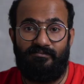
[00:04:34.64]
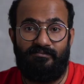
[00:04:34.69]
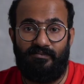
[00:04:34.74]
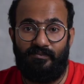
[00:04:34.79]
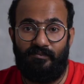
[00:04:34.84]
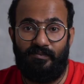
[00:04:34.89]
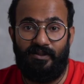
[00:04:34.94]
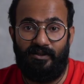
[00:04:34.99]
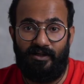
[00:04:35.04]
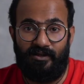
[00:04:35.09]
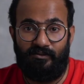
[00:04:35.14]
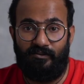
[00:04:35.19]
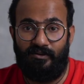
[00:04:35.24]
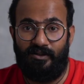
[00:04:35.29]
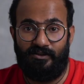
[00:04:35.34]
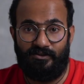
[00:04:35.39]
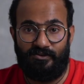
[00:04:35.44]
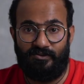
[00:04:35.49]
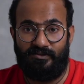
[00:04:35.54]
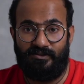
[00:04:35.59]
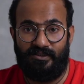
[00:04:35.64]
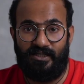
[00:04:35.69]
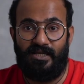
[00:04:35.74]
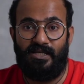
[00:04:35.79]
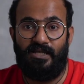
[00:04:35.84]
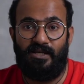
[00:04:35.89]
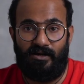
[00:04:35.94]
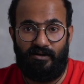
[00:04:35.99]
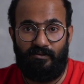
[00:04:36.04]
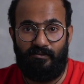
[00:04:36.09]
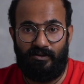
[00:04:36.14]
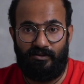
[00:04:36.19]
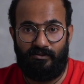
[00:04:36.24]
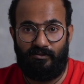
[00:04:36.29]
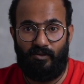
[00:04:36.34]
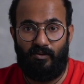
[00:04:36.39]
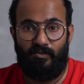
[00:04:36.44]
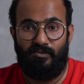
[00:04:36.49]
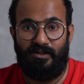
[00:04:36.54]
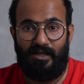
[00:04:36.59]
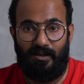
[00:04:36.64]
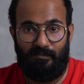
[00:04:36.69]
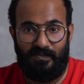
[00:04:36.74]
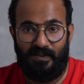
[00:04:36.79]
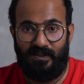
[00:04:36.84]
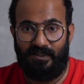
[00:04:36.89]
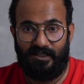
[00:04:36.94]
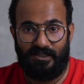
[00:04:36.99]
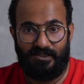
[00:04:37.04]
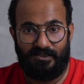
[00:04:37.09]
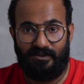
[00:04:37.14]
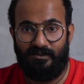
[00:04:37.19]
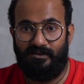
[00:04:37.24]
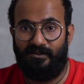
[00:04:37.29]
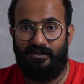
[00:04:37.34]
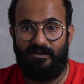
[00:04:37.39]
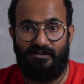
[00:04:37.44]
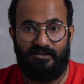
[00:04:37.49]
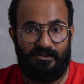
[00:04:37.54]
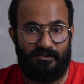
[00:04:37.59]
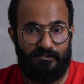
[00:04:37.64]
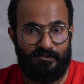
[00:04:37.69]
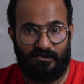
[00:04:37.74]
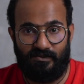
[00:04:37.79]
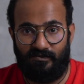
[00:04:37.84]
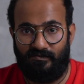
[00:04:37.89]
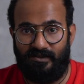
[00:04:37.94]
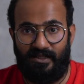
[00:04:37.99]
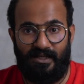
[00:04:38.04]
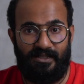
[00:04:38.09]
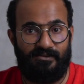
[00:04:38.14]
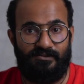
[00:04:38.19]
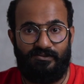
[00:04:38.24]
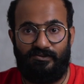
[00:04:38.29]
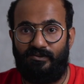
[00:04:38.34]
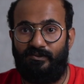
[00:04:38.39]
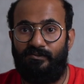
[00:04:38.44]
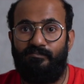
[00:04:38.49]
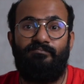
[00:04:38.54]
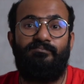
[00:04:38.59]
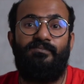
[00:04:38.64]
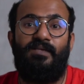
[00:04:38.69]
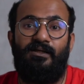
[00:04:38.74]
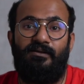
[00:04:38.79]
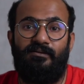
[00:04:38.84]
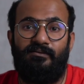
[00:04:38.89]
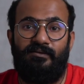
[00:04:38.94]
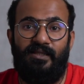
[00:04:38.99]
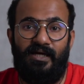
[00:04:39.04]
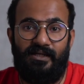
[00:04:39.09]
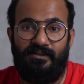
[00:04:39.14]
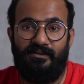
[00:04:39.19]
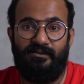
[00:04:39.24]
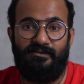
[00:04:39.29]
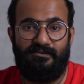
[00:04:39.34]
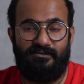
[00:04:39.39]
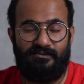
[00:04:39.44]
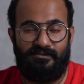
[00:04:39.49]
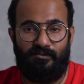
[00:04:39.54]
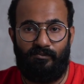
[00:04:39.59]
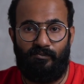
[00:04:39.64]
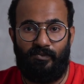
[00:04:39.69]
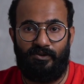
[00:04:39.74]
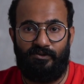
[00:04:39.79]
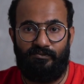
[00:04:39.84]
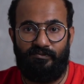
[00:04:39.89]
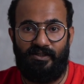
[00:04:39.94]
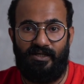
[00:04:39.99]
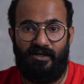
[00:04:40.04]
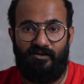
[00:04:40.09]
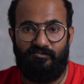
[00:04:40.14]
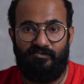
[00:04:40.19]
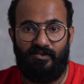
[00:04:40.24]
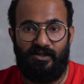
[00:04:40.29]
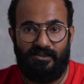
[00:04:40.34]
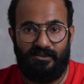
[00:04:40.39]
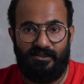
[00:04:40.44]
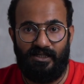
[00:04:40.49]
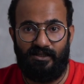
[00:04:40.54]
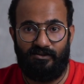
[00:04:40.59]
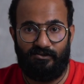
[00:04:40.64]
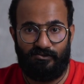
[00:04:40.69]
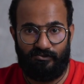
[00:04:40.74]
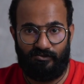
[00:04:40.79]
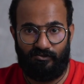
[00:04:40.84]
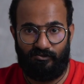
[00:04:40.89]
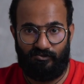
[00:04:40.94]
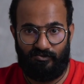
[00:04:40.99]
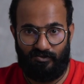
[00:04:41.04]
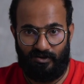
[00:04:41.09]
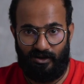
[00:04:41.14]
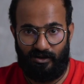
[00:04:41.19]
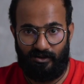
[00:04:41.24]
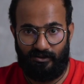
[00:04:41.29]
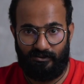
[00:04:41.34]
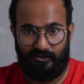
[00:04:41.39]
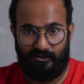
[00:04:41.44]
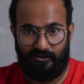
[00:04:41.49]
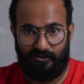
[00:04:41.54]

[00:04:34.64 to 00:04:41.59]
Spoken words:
we are going to tailor our own application in terms of that. So that is what we have done so far.